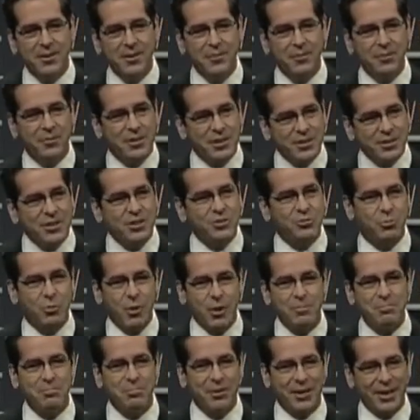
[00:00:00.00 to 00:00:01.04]
Well, this is
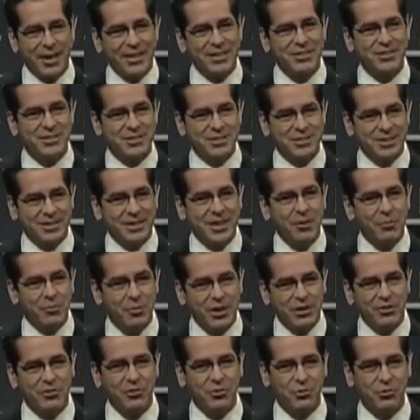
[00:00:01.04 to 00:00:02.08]
one place that
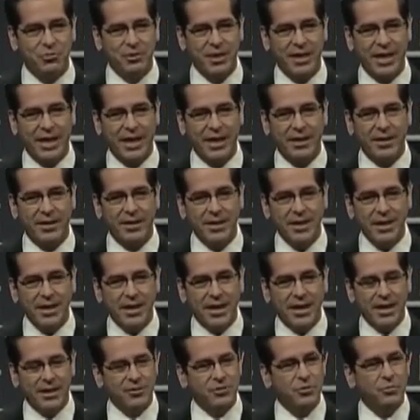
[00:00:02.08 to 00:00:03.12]
we do lead.
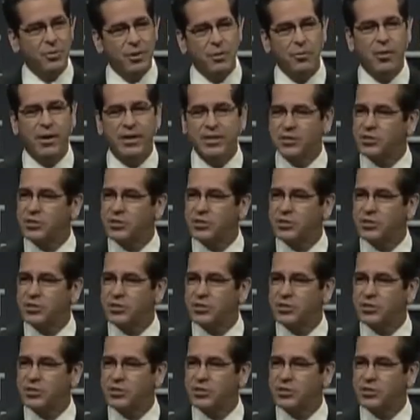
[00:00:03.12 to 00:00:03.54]
And do we want to